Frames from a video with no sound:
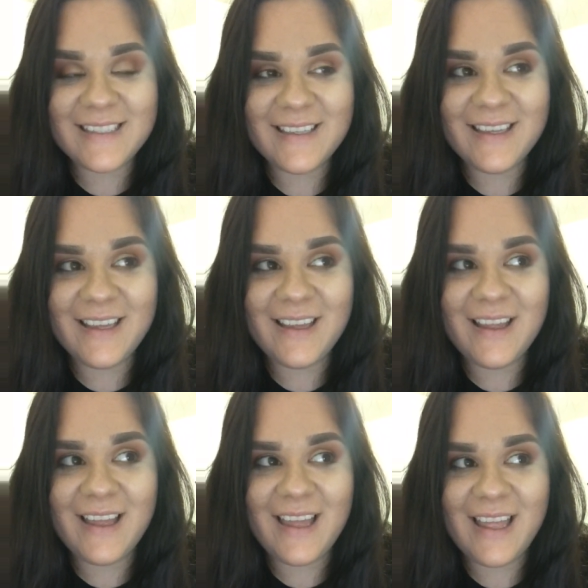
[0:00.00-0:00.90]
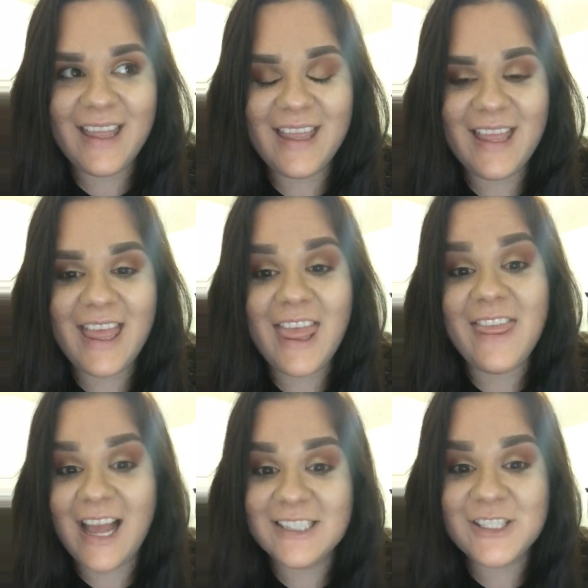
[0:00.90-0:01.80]
And
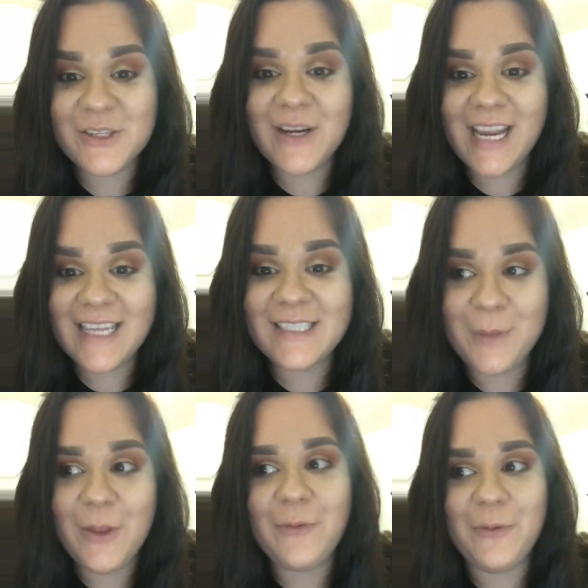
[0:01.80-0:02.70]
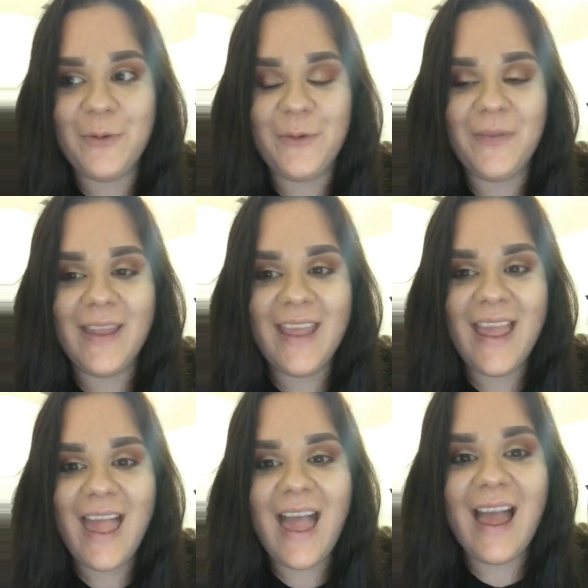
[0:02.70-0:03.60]
that story is
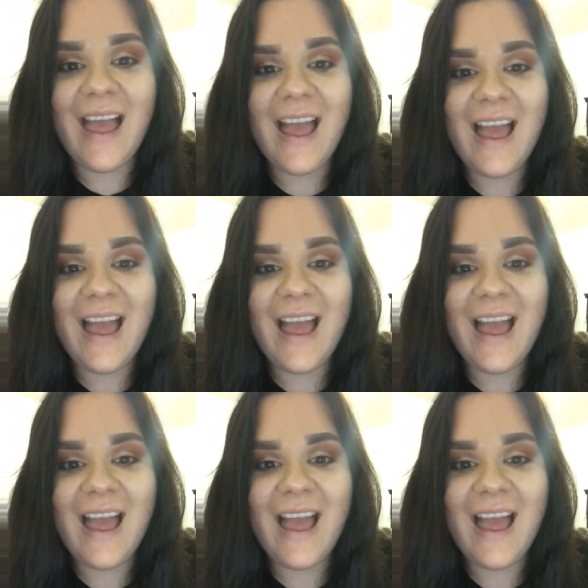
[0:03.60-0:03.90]
beautiful.